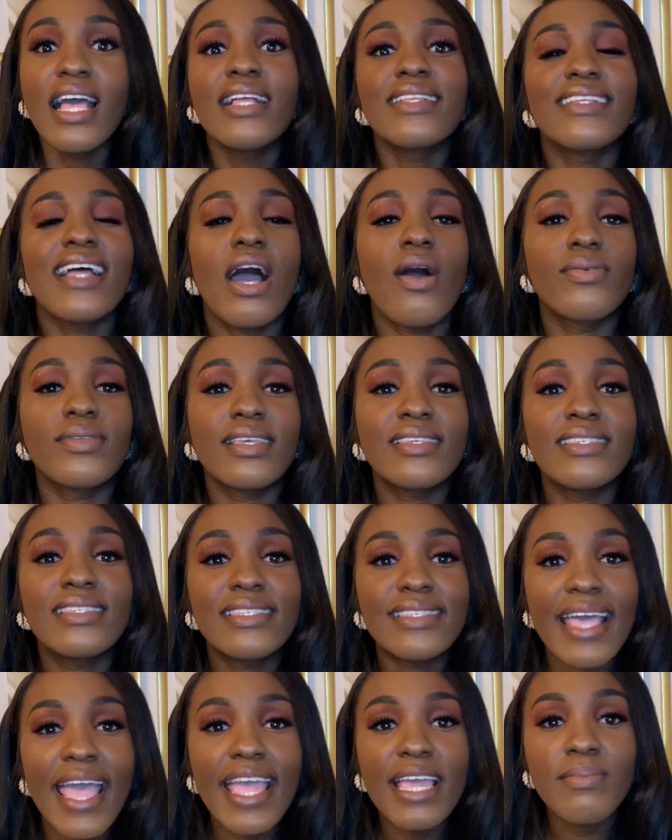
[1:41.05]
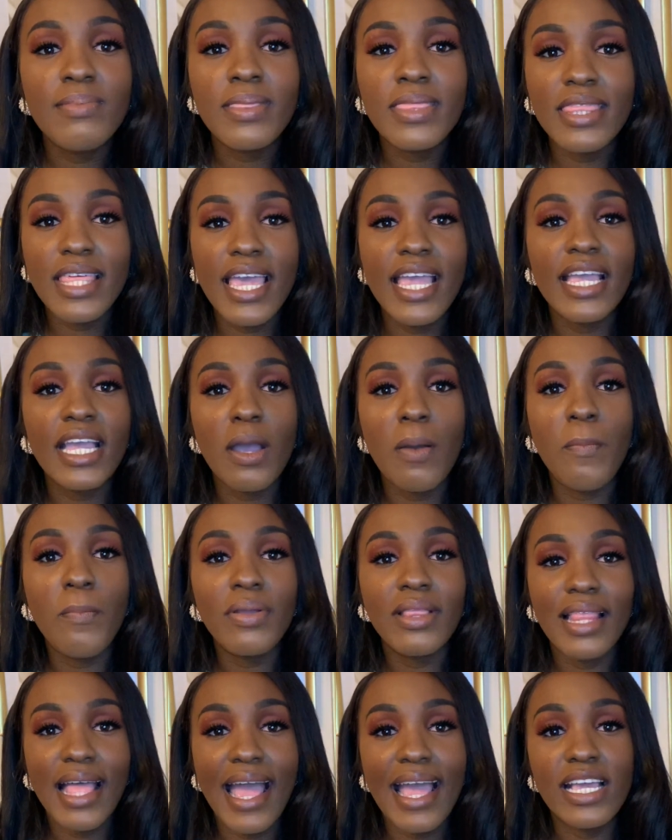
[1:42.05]
Now, the same thing
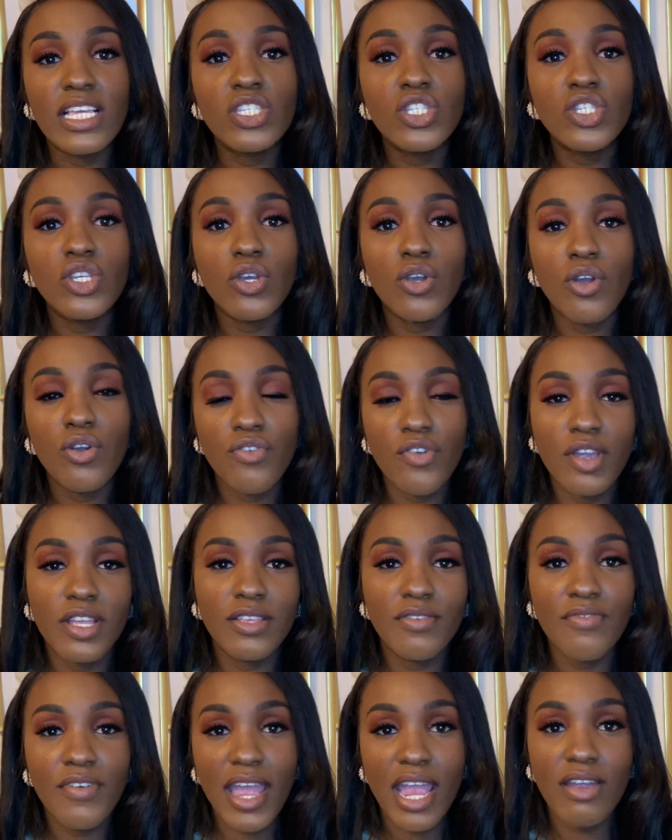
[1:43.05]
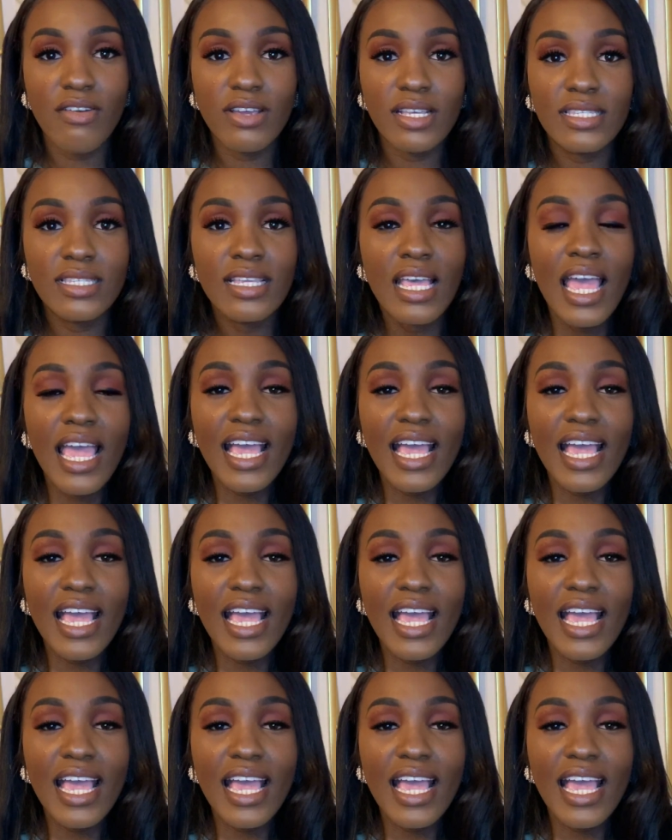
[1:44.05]
applies to coronavirus,